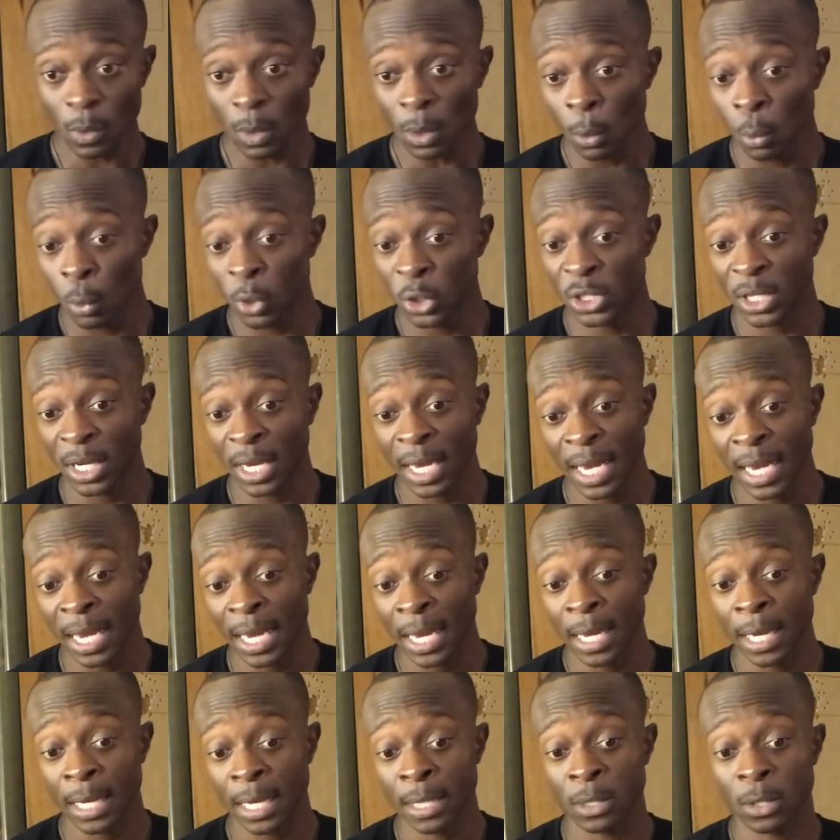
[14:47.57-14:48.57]
with your
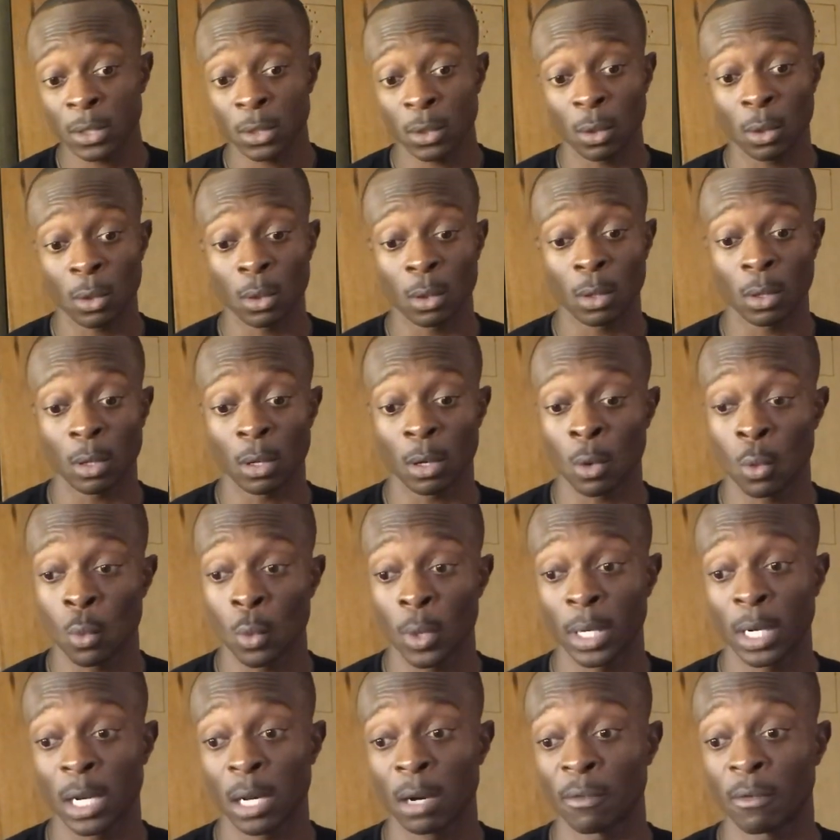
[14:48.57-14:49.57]
hands or
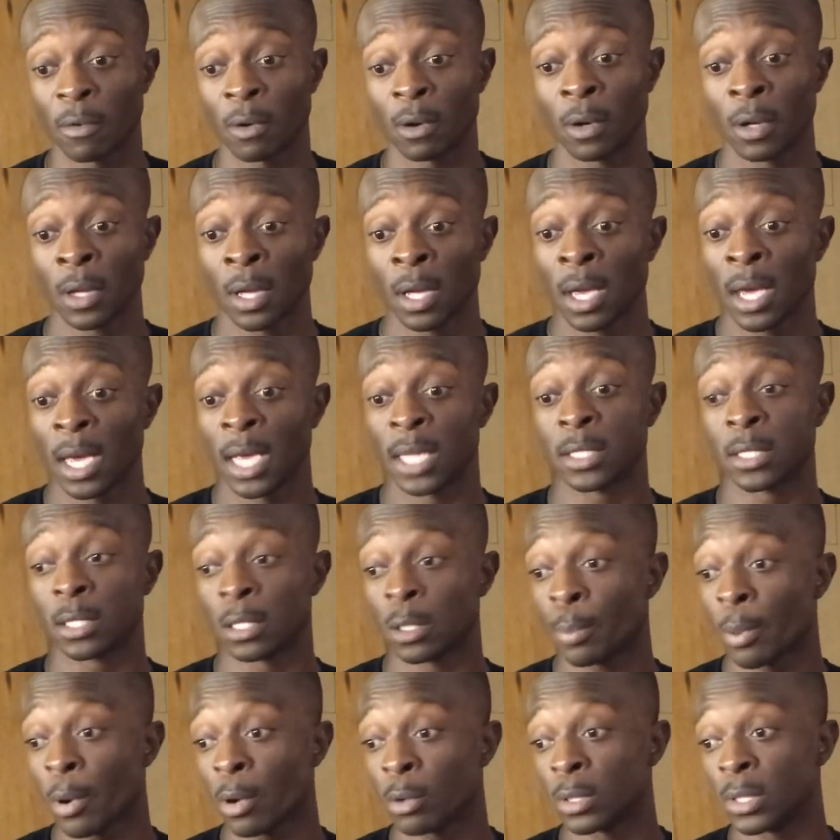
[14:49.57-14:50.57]
whatever until the
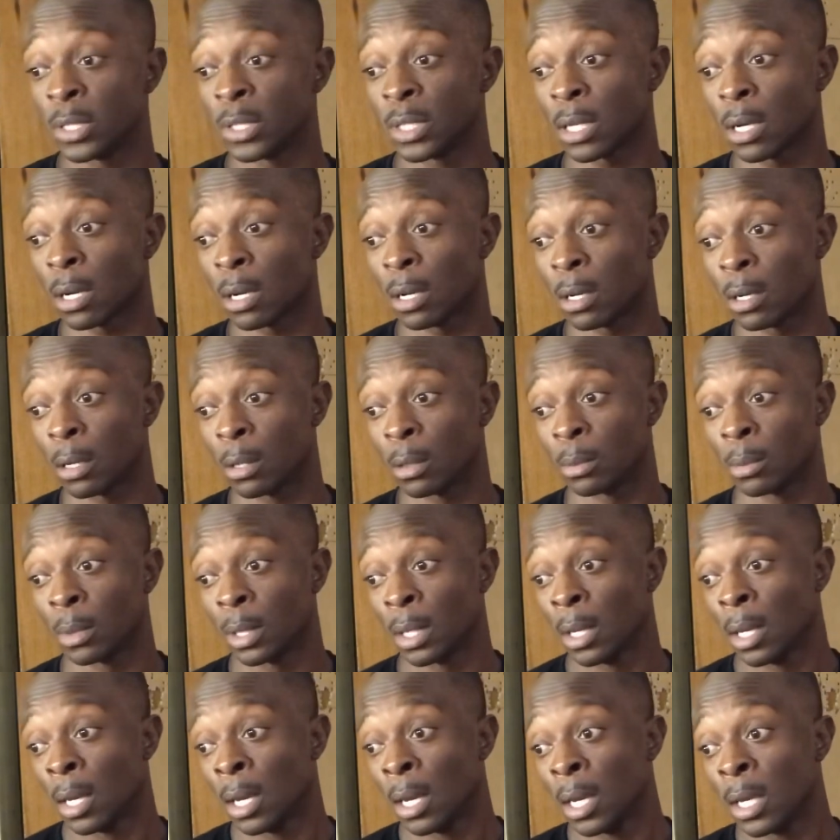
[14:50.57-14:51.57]
police come.
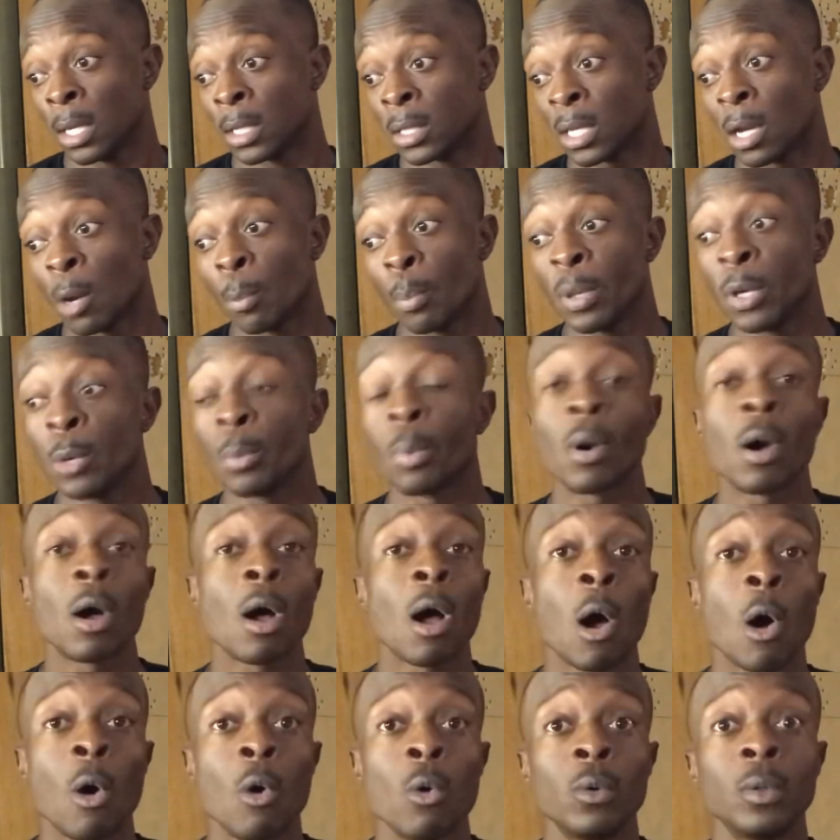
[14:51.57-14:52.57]
Some people are
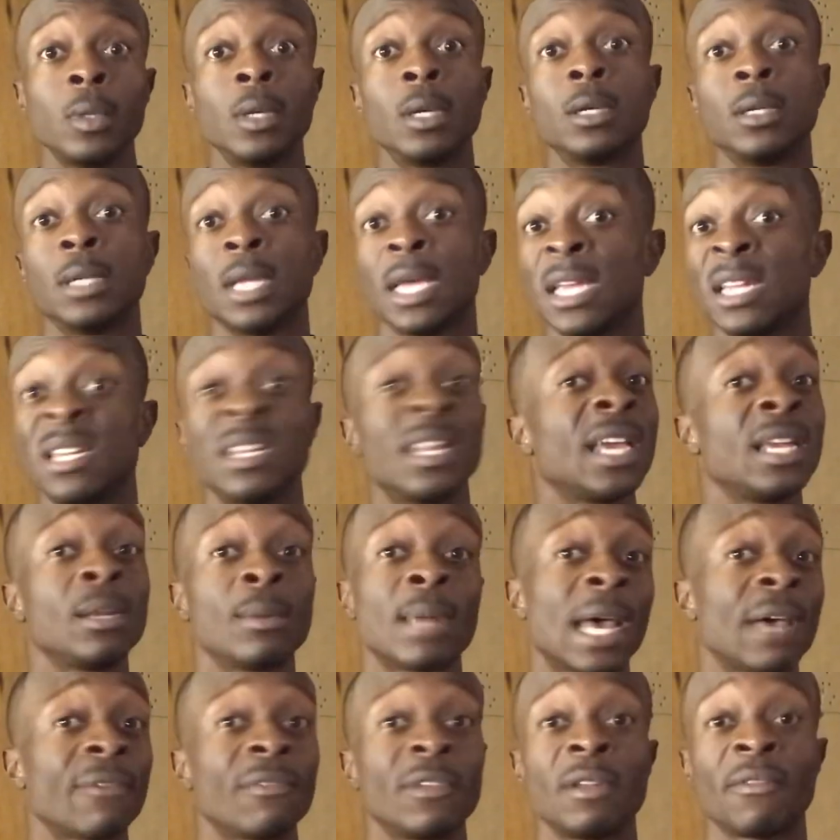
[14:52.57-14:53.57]
older, they
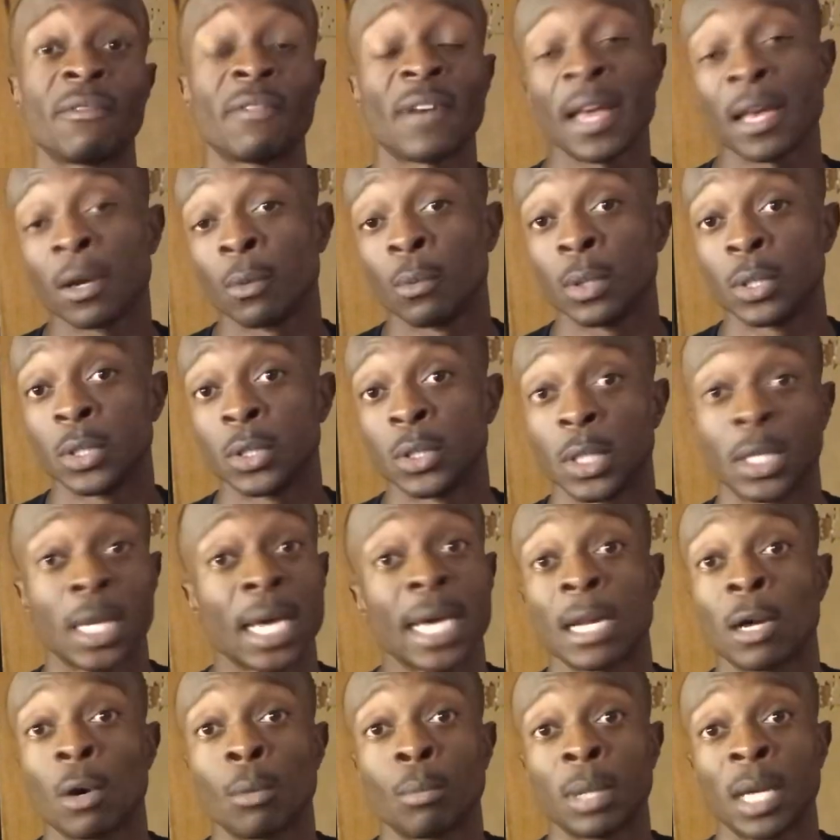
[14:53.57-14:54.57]
not finna fight with you, and I
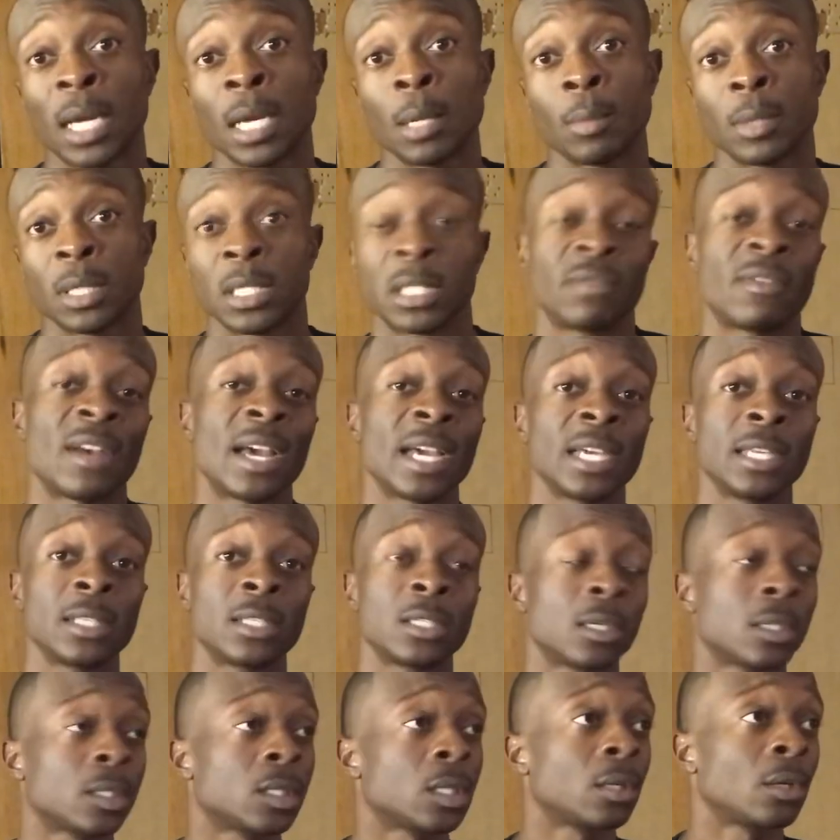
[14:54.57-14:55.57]
don't blame them, because if I get to
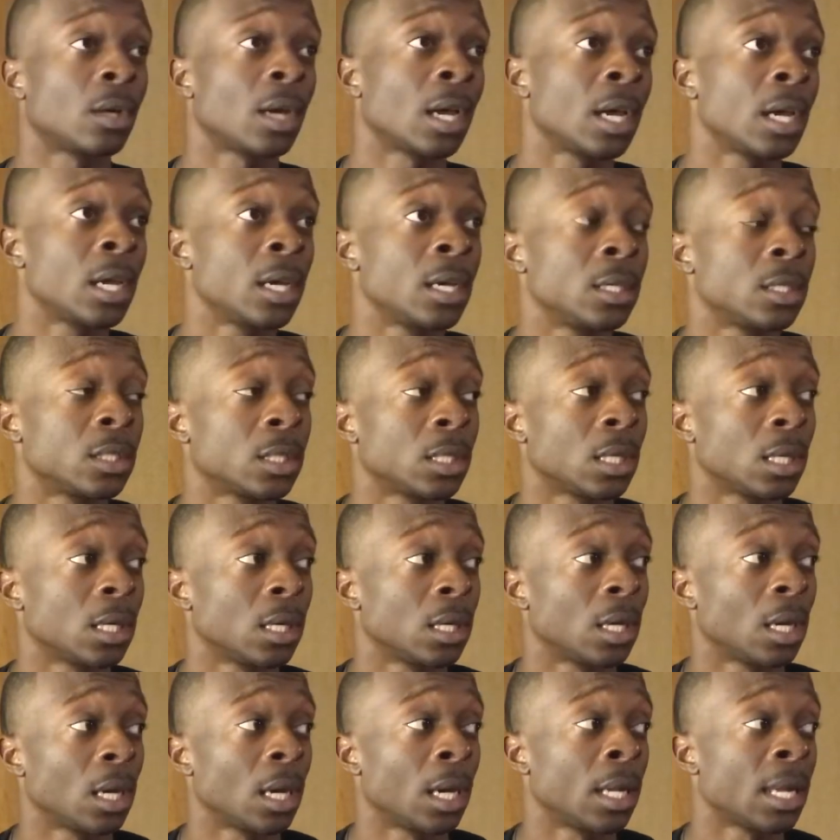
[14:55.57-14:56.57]
a certain age
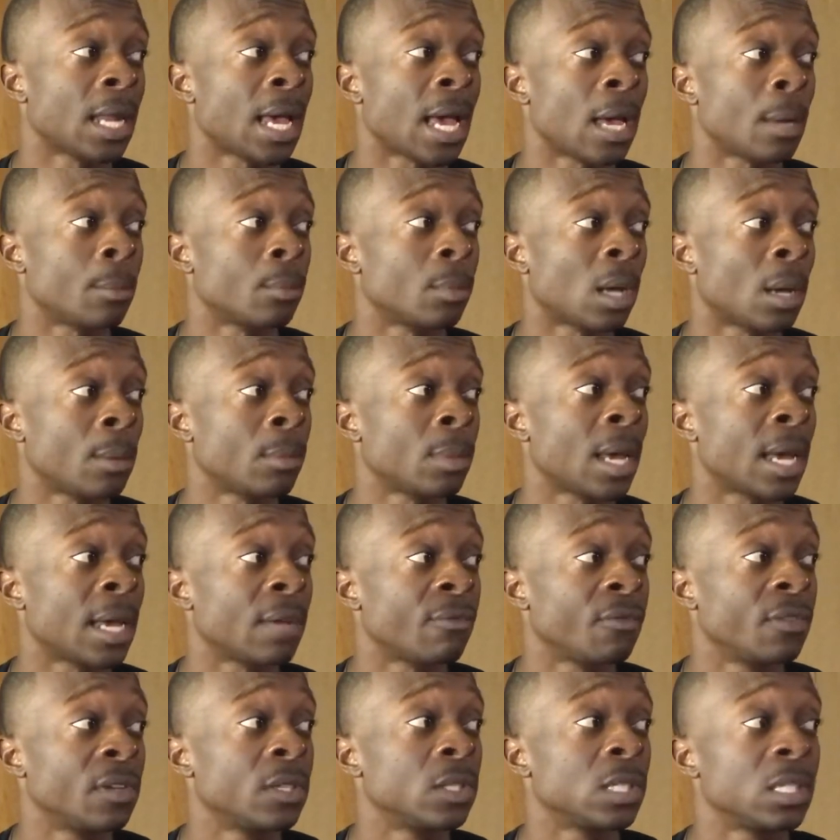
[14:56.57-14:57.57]
and I'm not
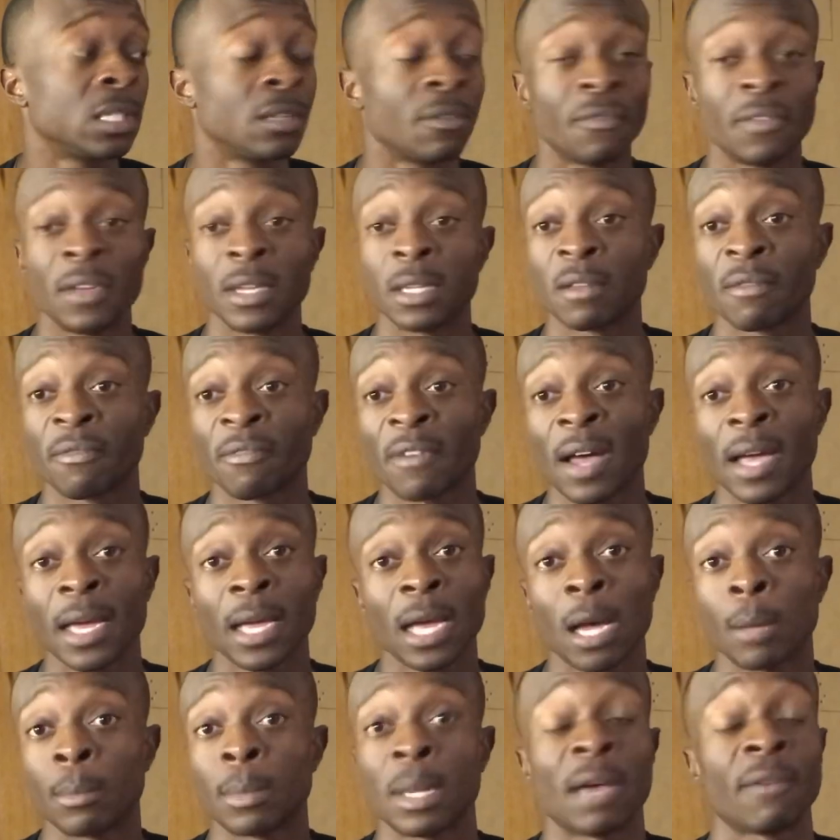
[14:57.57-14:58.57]
physically fit to fight,
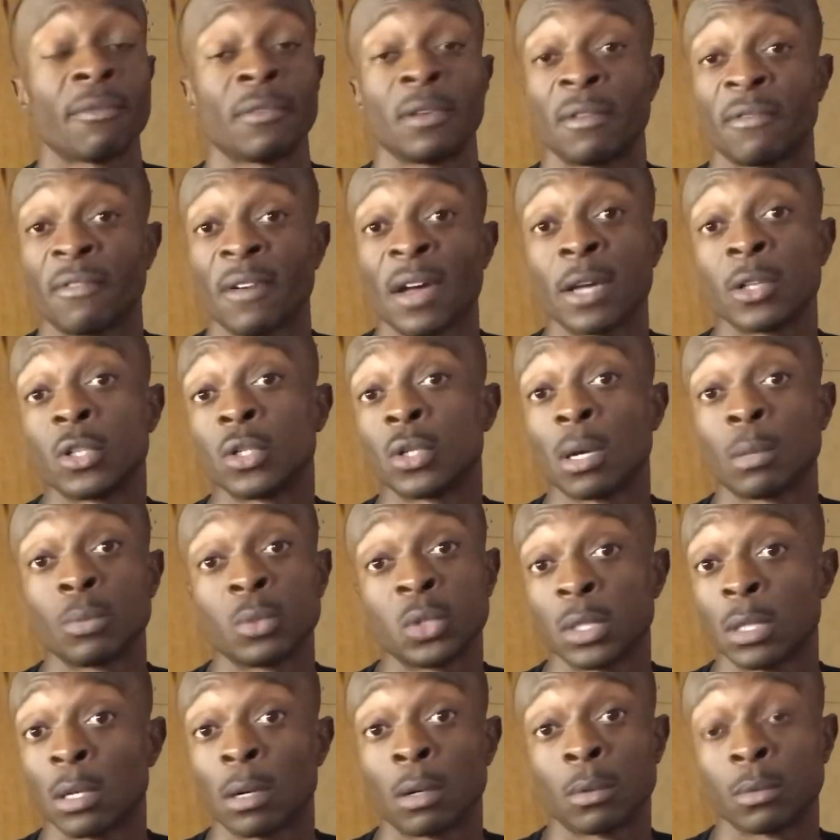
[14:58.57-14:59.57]
I'm not finna fight you. I'm
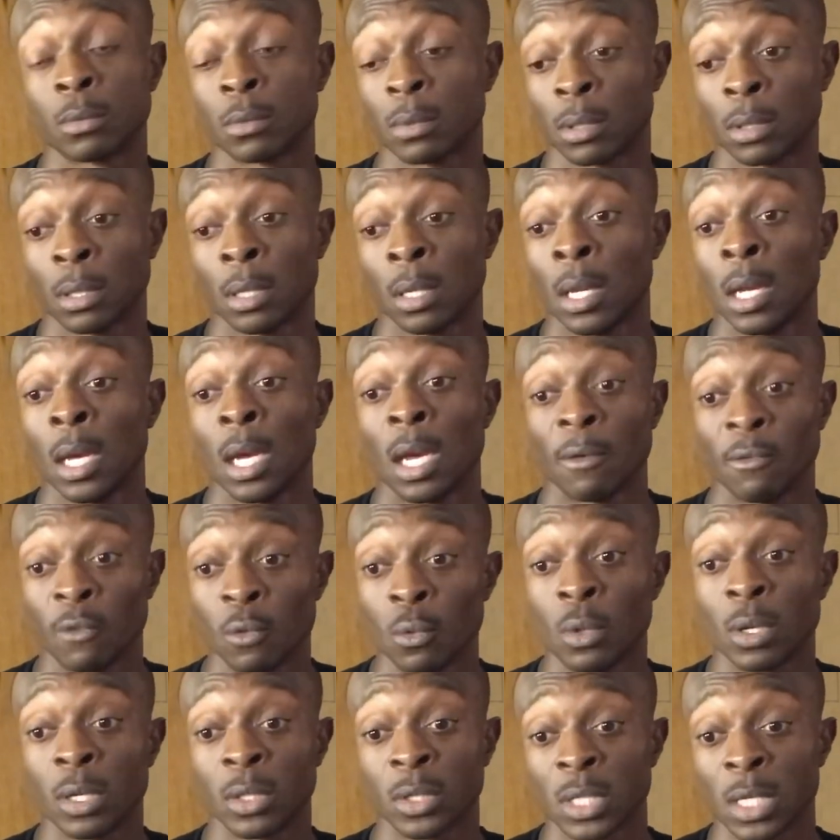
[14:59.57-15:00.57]
just gonna, if you
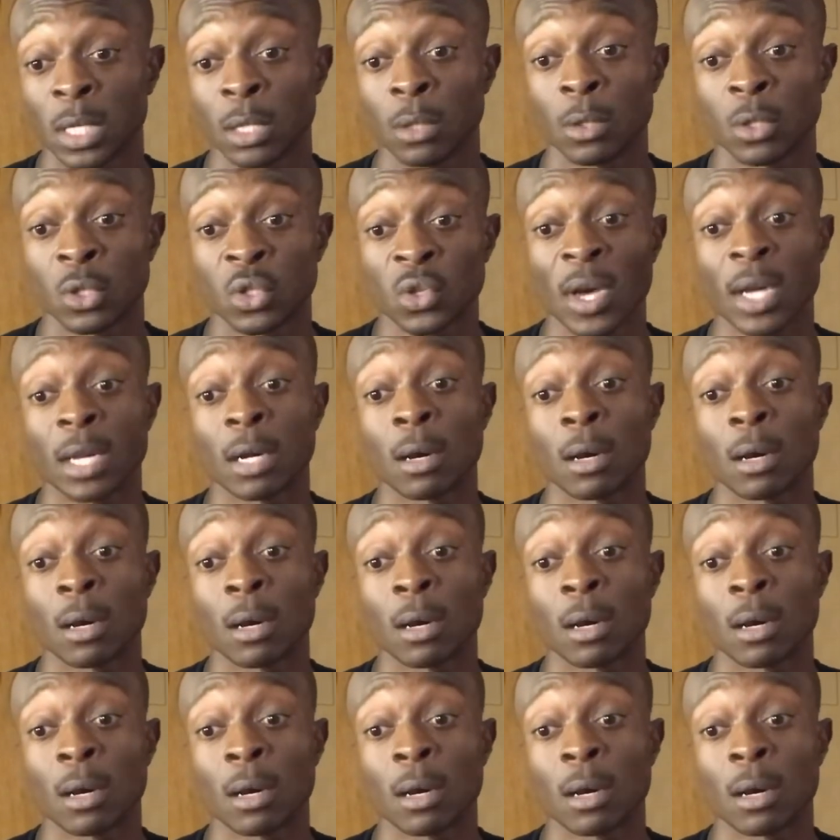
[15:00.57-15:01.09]
continue to try to